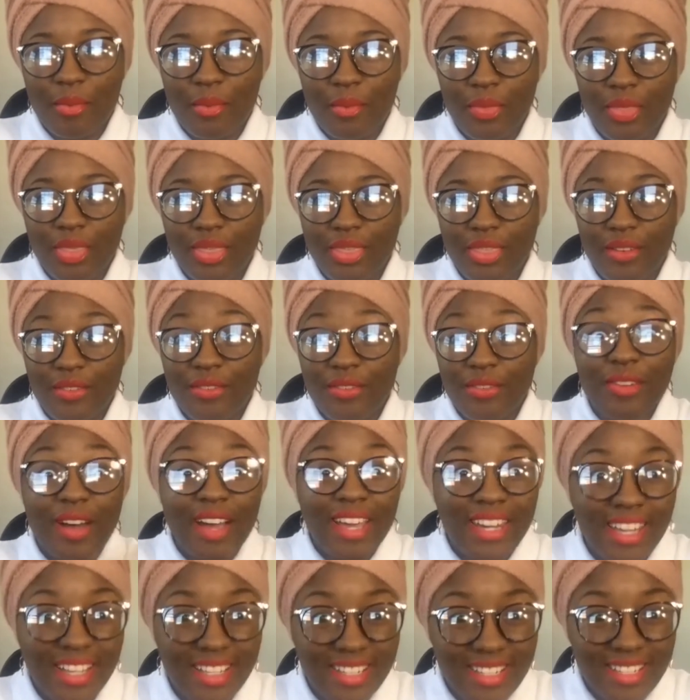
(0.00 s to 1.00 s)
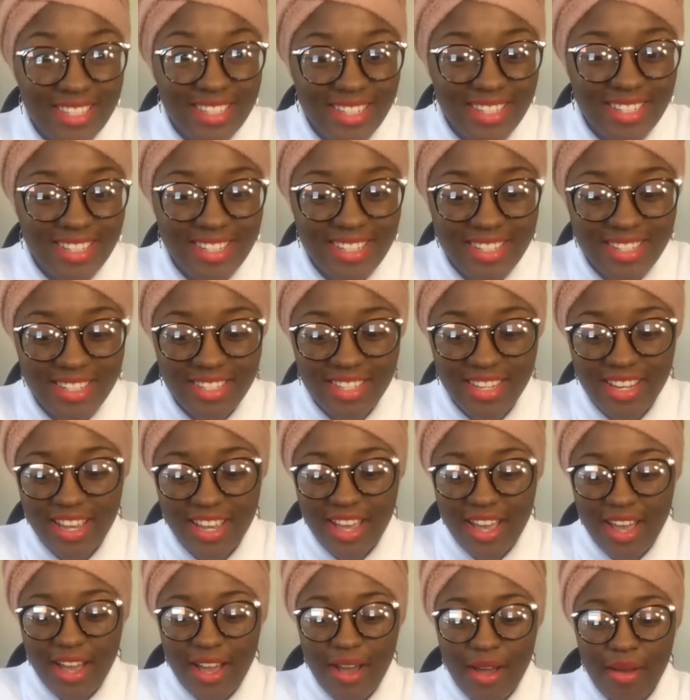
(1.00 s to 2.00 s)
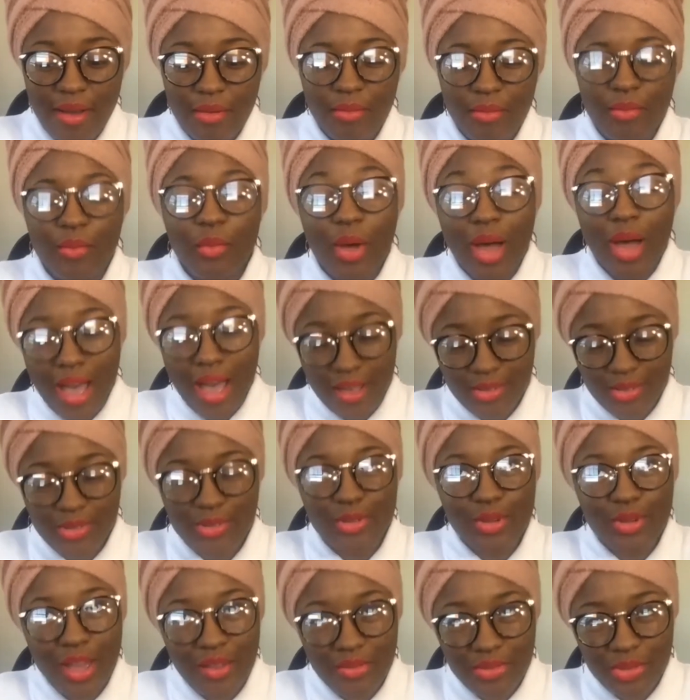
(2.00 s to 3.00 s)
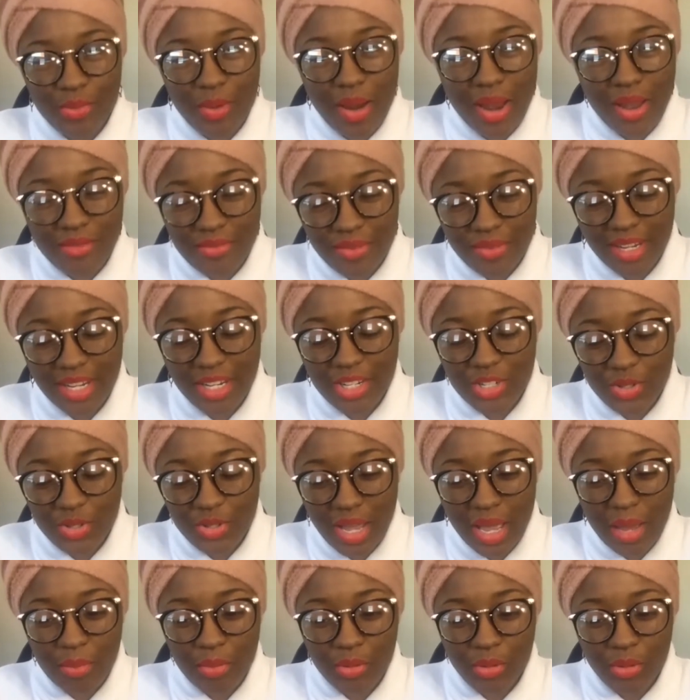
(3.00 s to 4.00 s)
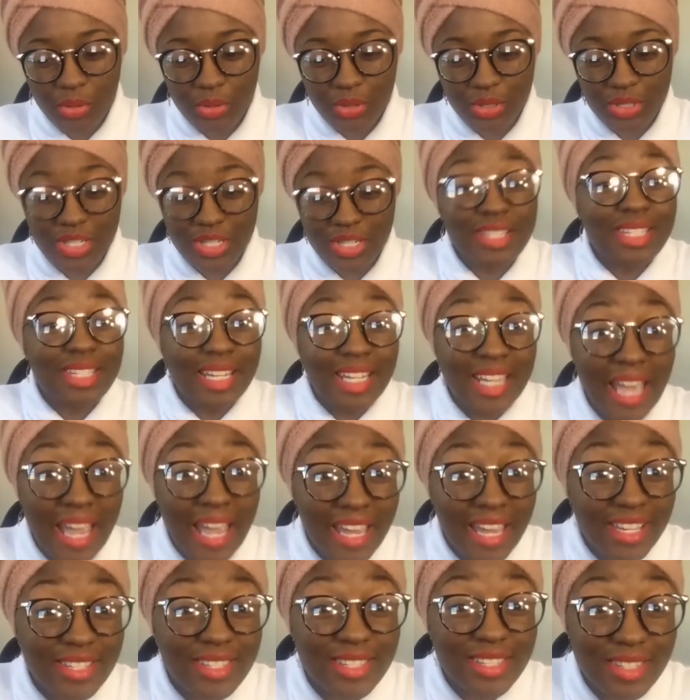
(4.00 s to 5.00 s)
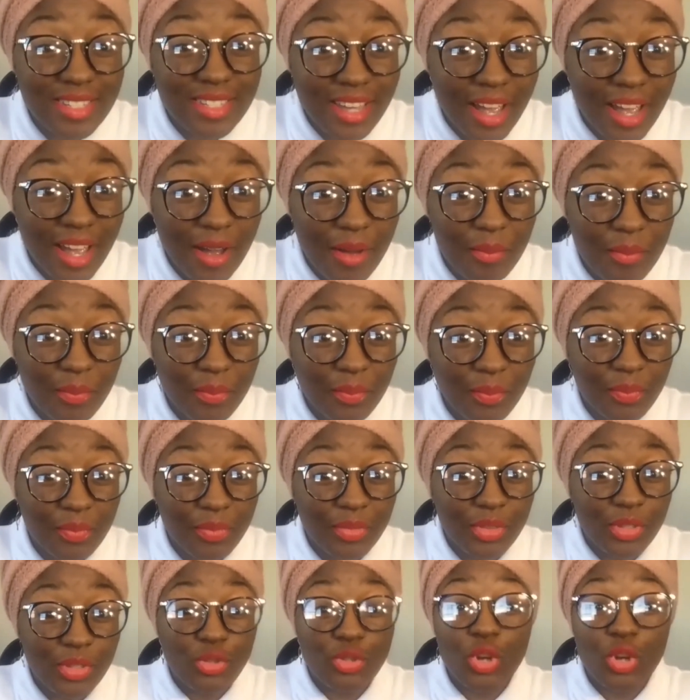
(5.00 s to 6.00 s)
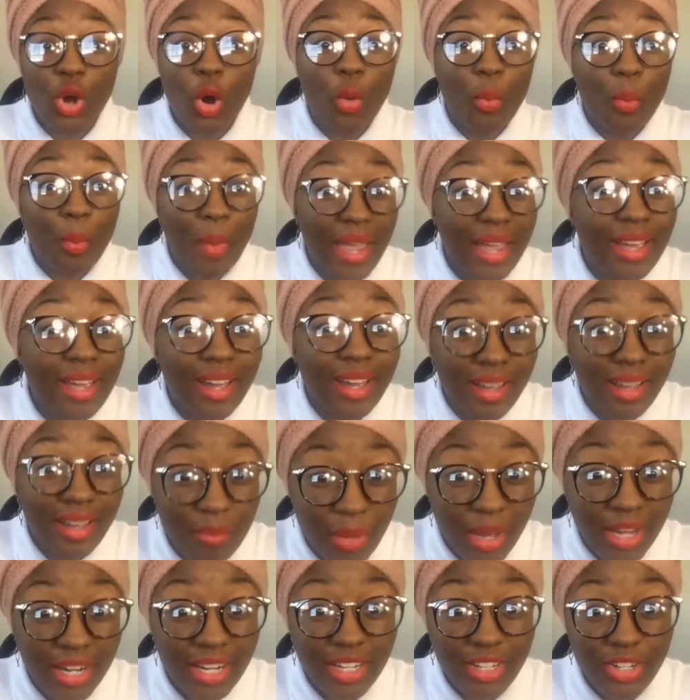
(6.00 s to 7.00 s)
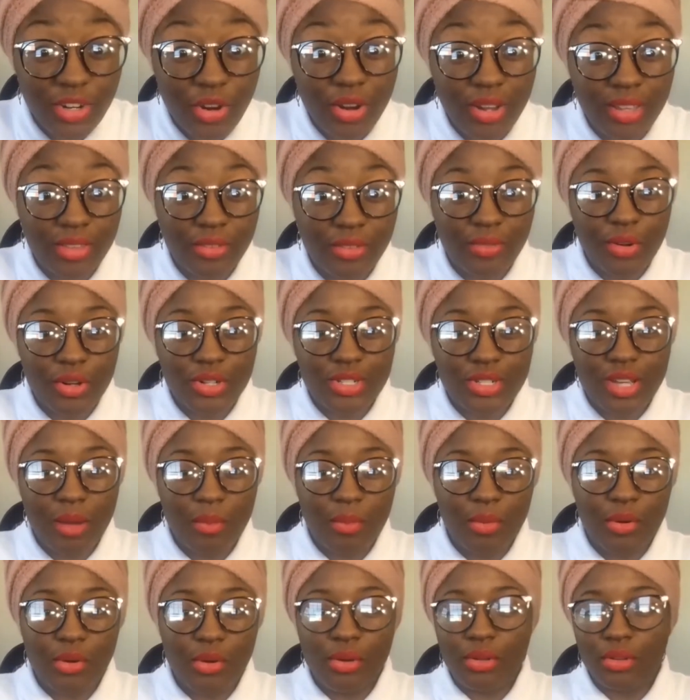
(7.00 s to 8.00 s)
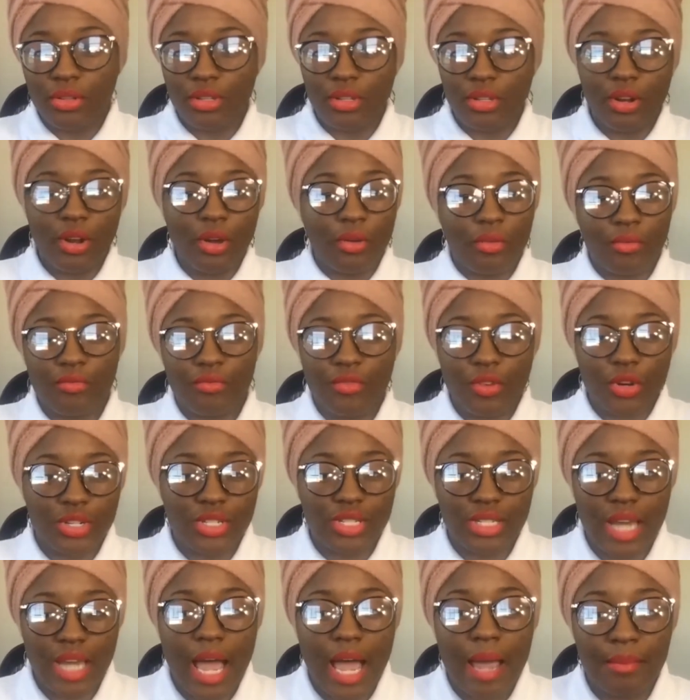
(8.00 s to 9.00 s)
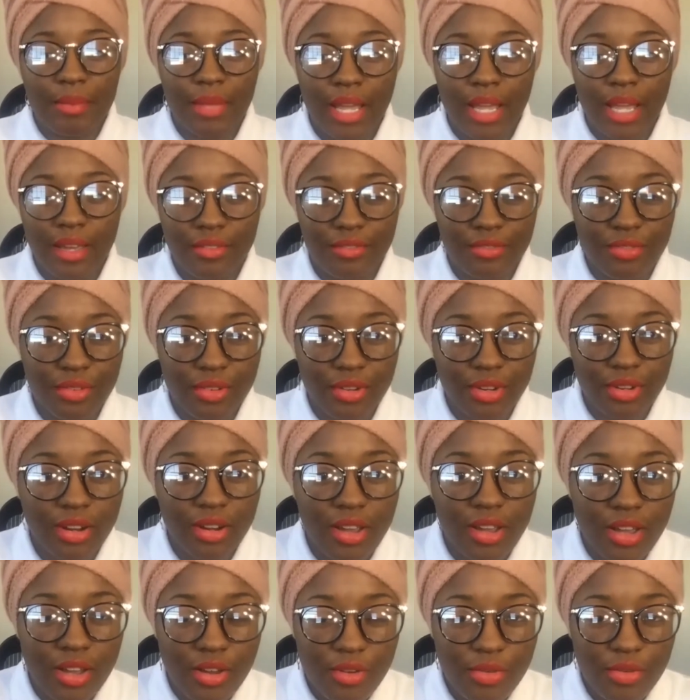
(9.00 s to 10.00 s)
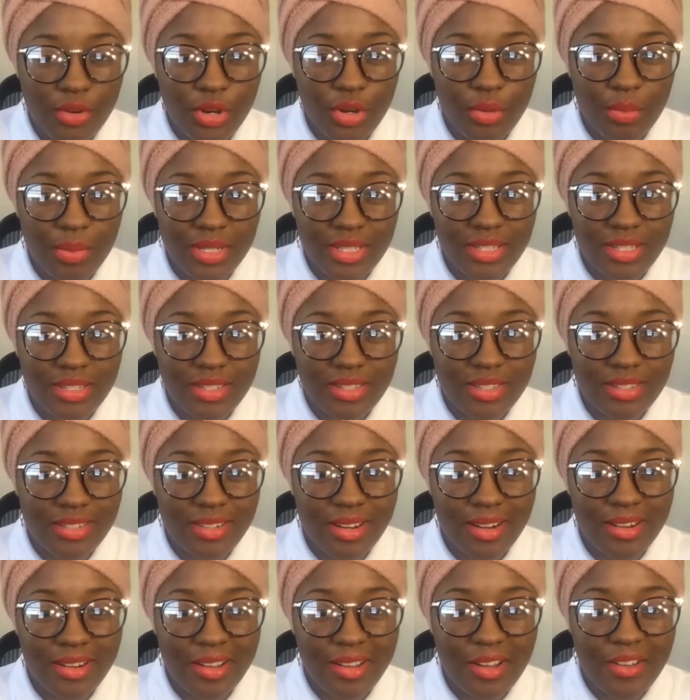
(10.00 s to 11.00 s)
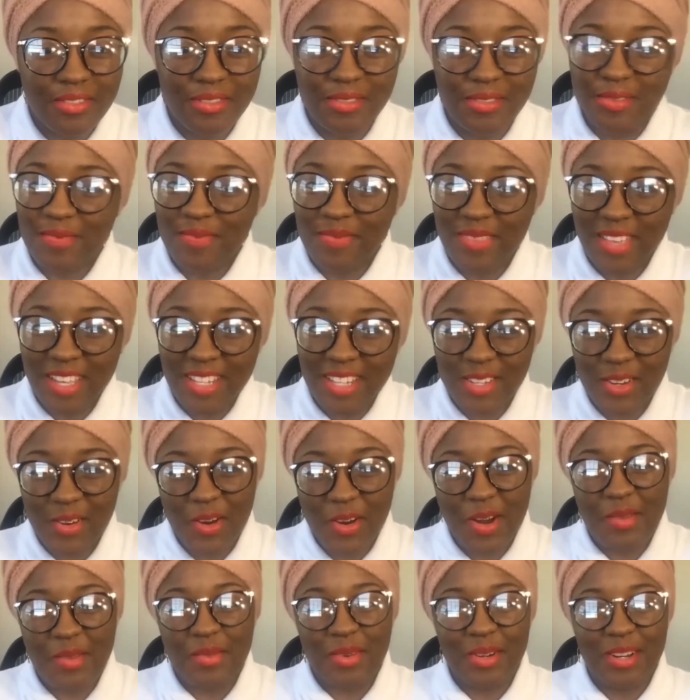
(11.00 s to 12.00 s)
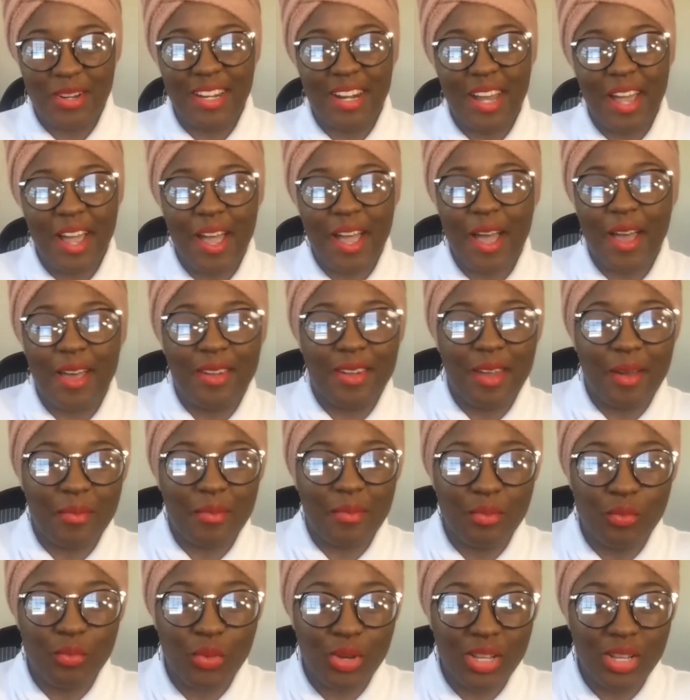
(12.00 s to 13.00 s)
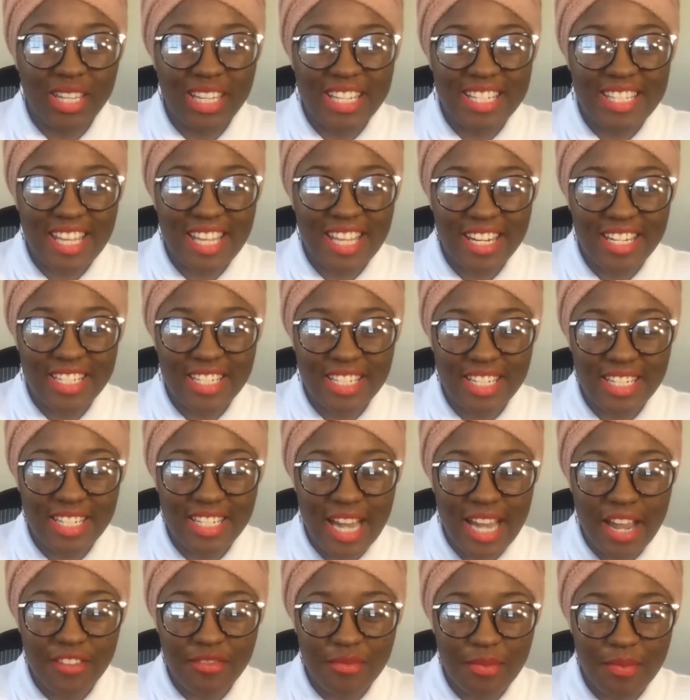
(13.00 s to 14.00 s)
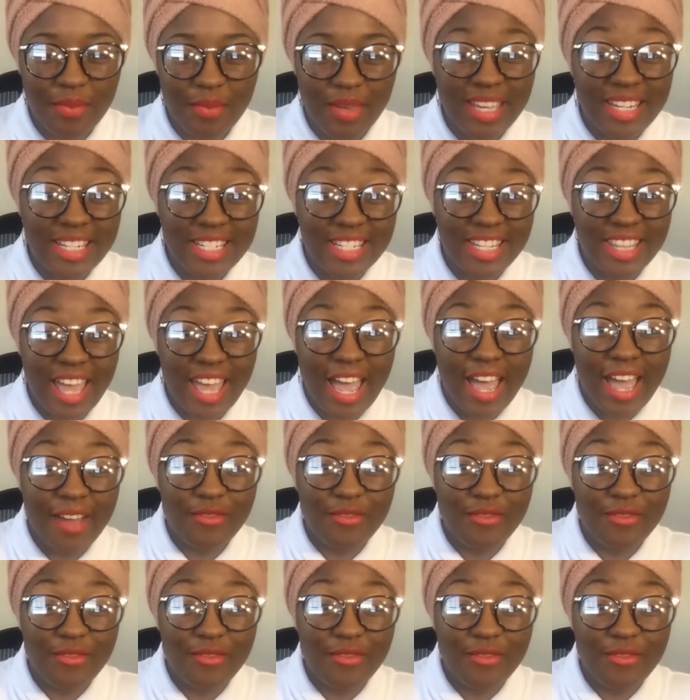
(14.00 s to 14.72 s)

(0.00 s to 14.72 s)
the finances. Do you have the right financial capital just in case you don't make money during the first couple, first timeline for your business is starting off? That's incredible. And I'm really excited to dive into that